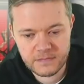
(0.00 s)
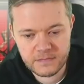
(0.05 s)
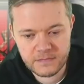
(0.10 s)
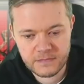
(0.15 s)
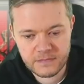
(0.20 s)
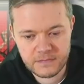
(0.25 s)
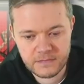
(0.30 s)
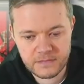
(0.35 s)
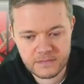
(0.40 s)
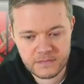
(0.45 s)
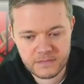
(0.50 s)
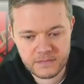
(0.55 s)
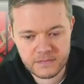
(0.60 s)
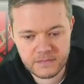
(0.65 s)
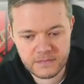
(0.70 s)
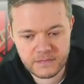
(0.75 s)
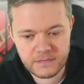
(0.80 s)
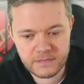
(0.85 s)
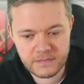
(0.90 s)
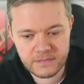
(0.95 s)

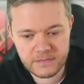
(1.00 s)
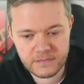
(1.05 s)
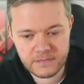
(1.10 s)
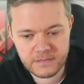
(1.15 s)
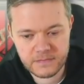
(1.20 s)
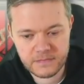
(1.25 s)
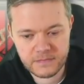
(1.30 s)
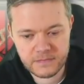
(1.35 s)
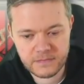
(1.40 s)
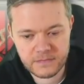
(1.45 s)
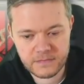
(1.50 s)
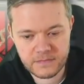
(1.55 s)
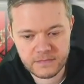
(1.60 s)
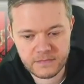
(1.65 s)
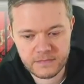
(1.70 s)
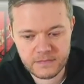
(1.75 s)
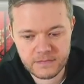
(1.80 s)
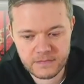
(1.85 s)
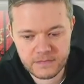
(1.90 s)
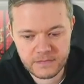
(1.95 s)

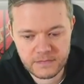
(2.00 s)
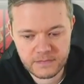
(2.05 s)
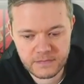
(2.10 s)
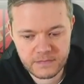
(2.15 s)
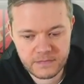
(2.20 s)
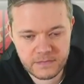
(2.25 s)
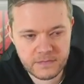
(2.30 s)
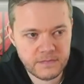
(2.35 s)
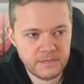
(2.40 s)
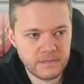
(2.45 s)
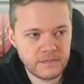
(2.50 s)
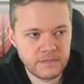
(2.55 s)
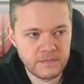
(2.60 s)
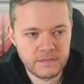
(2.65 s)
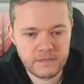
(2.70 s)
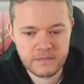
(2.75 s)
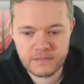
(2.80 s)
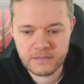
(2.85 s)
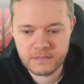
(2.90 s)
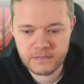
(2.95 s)

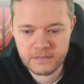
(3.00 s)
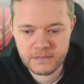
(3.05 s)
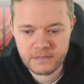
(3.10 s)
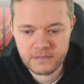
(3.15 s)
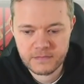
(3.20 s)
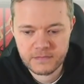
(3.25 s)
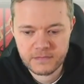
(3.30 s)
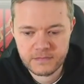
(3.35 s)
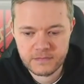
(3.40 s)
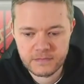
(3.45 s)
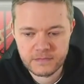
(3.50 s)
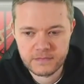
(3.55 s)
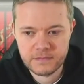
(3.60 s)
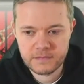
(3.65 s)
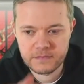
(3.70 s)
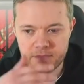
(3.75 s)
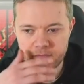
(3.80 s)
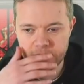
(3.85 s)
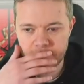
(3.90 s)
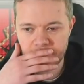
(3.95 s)

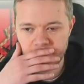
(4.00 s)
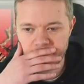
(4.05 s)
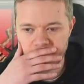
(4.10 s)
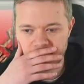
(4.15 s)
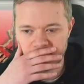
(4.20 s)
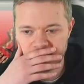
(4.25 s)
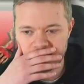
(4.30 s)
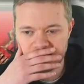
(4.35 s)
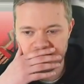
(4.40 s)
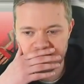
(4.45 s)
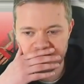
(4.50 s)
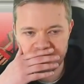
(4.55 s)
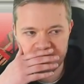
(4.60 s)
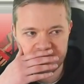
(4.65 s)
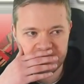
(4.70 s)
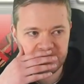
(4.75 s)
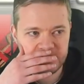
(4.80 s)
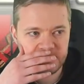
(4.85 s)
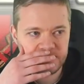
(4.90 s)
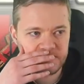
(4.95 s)
[no speech]